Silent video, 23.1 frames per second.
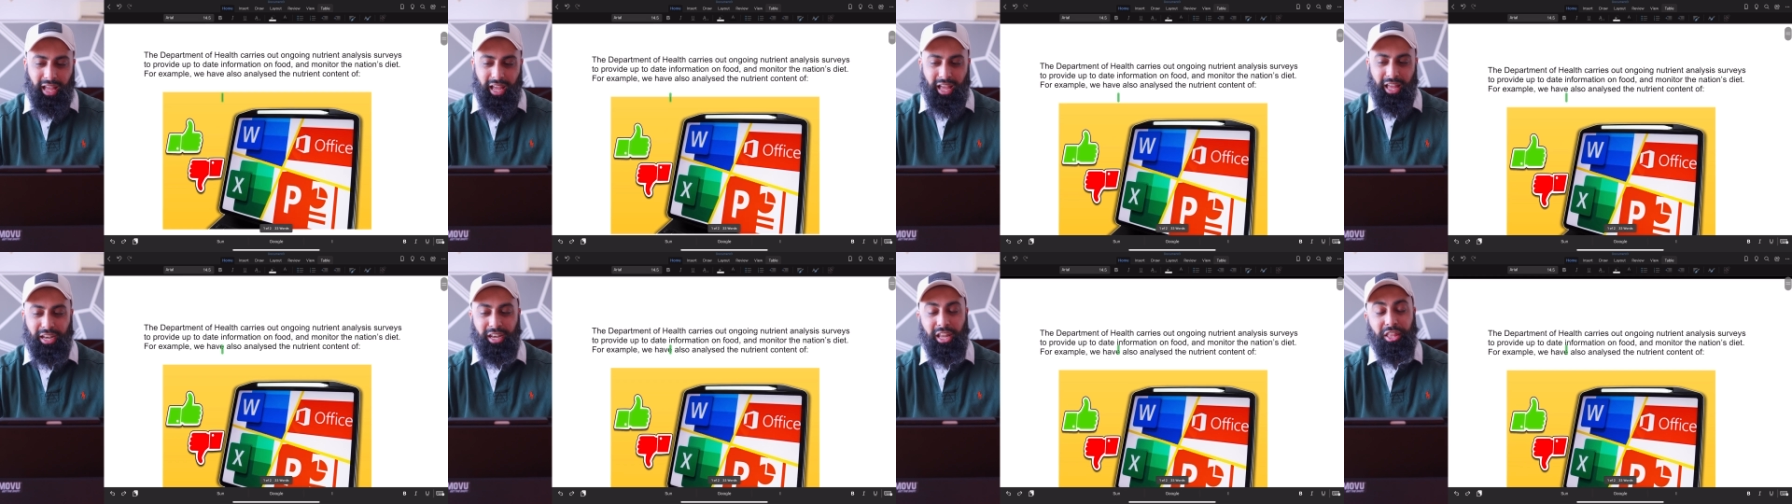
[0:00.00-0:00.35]

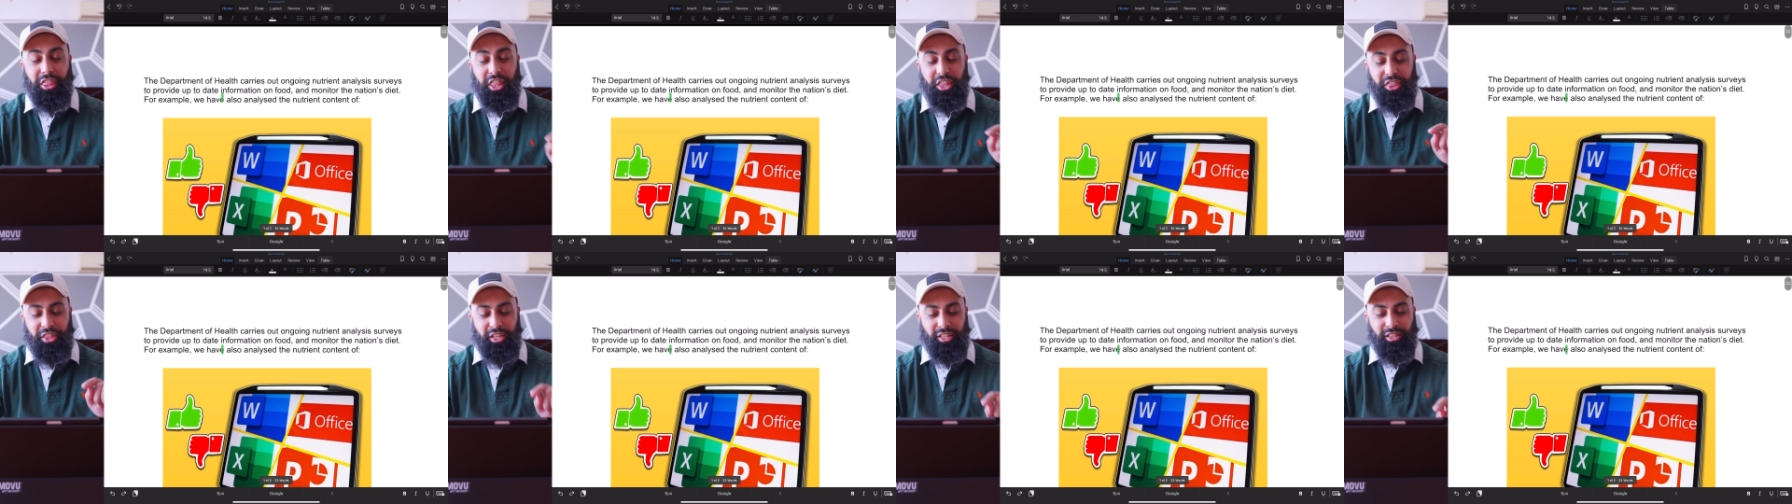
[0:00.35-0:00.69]

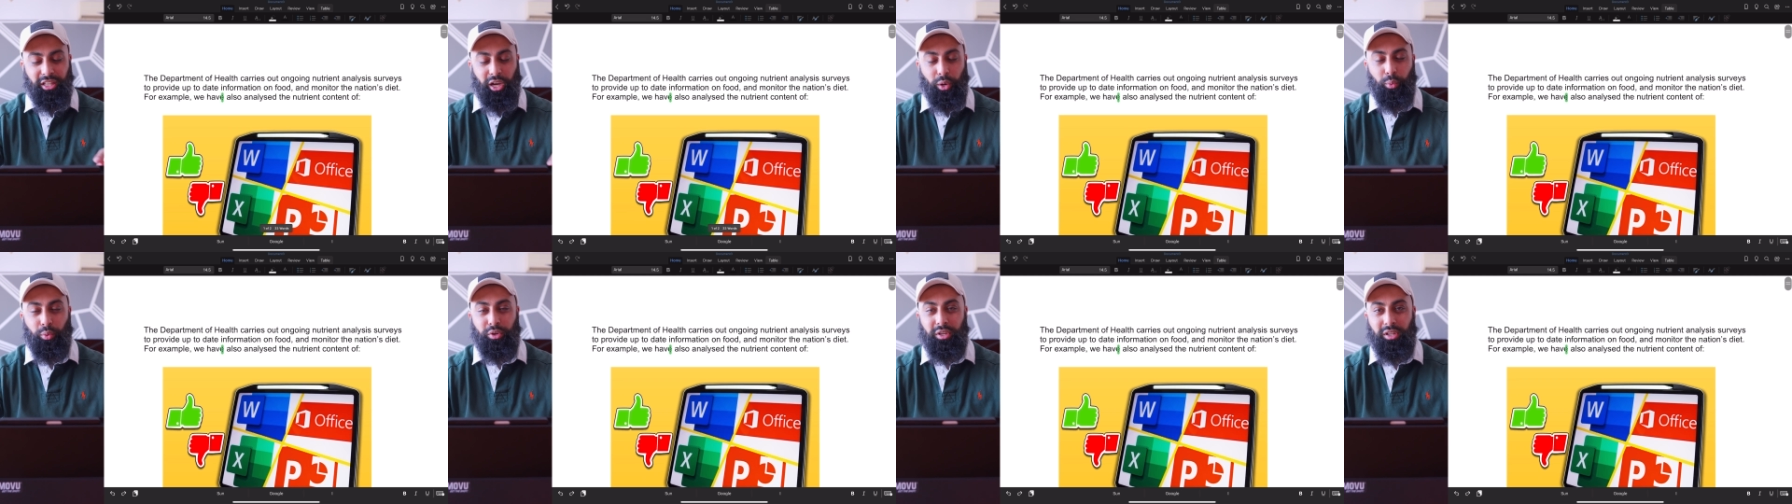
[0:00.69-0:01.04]
another thing
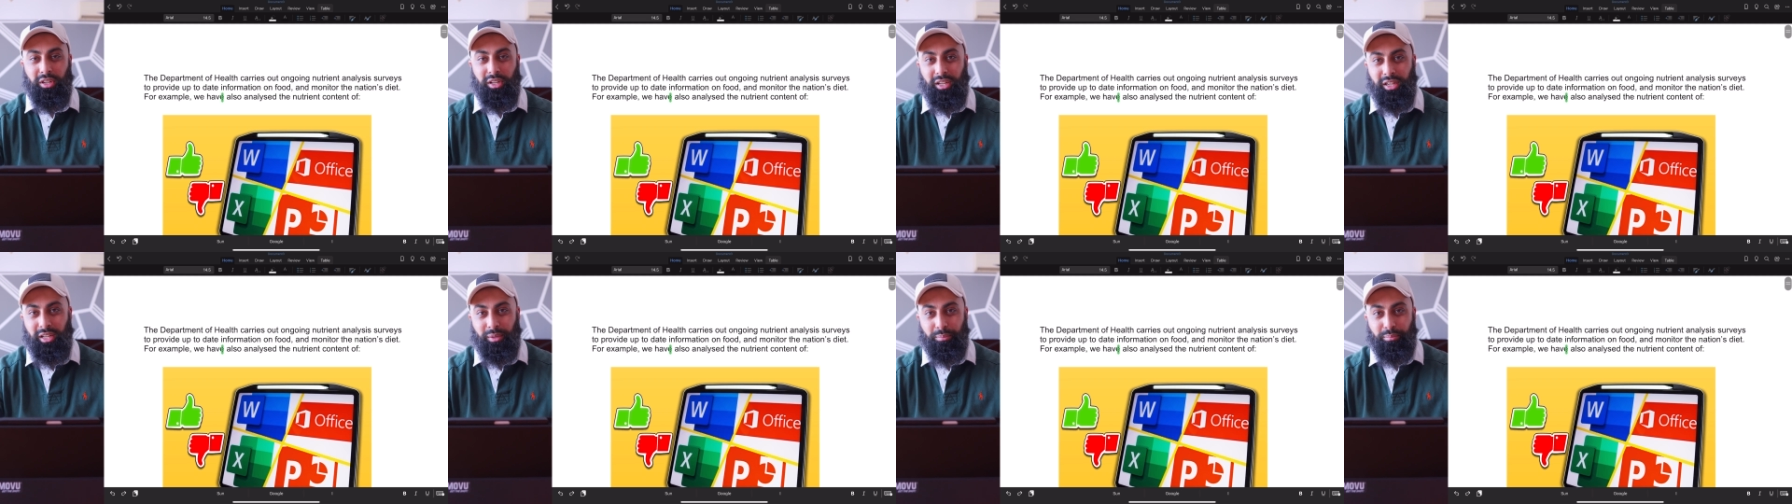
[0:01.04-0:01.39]
that I want
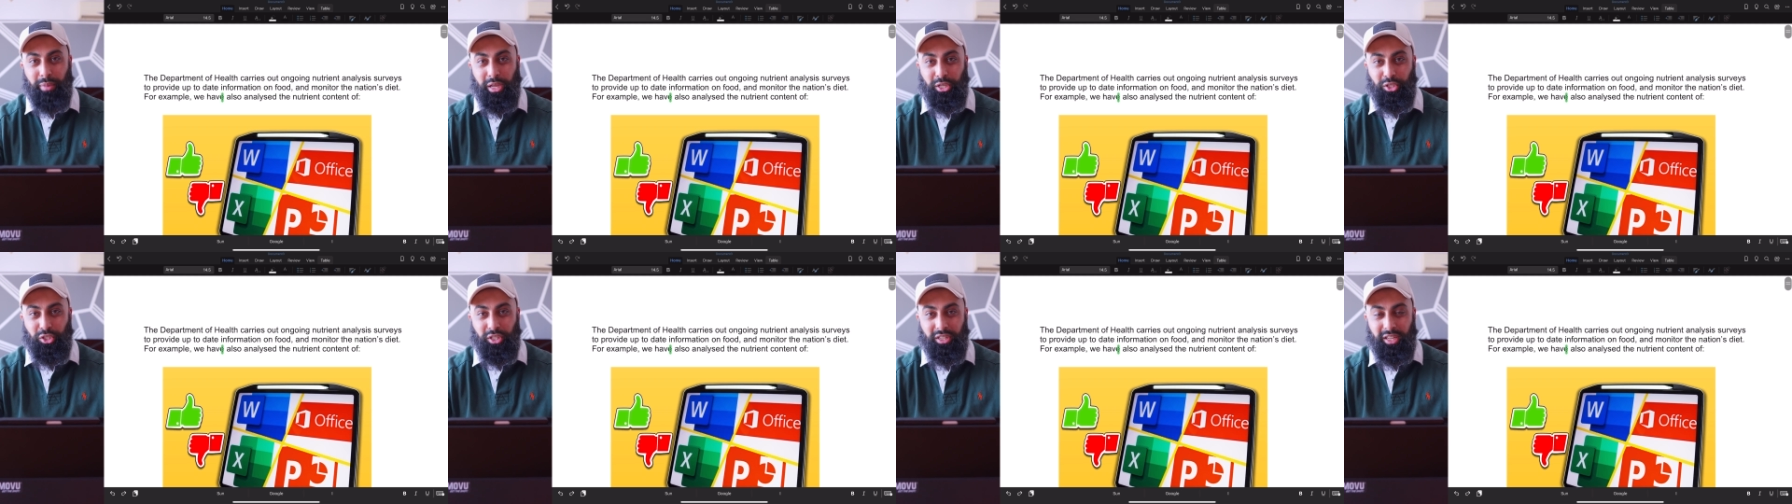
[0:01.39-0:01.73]
to uh,
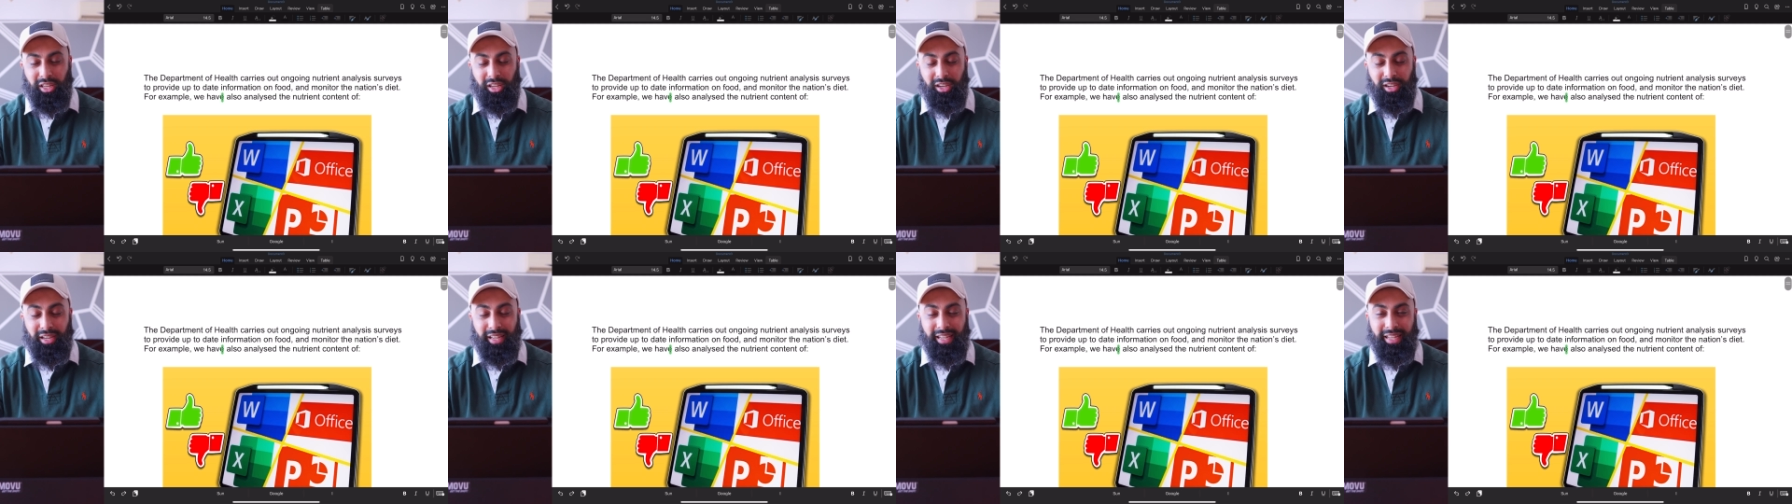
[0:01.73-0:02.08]
mention here